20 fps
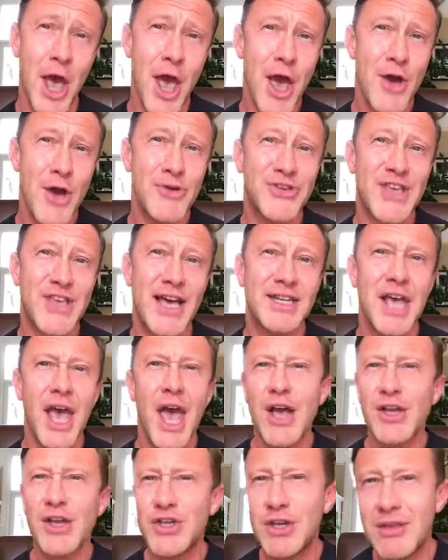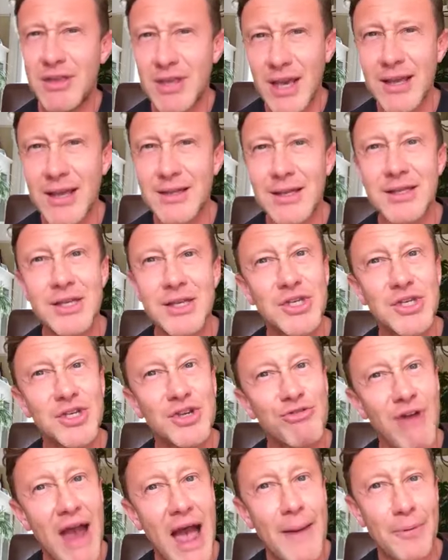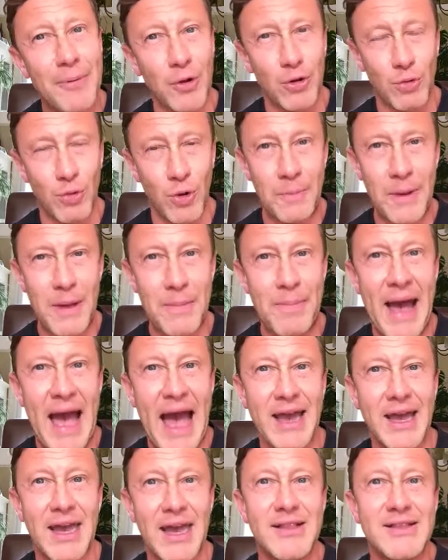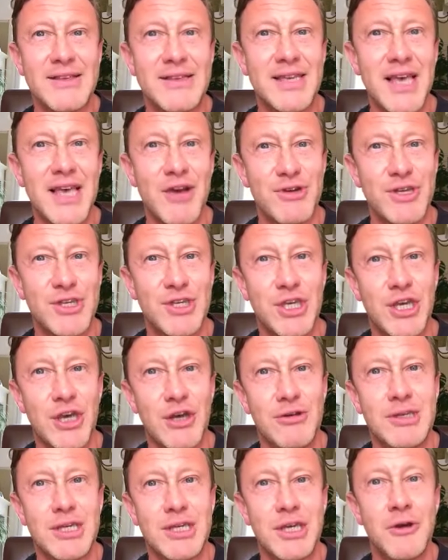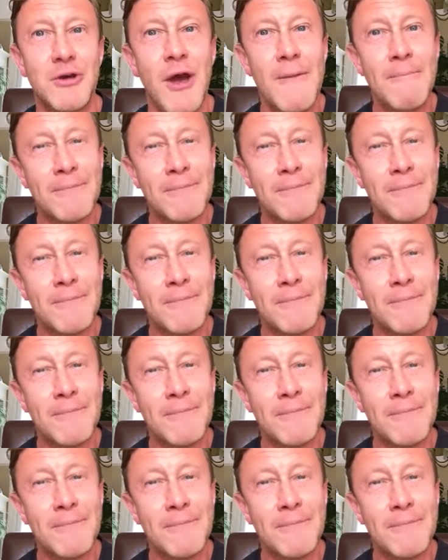who said, do you think that the Scrabble will be back in series 2 to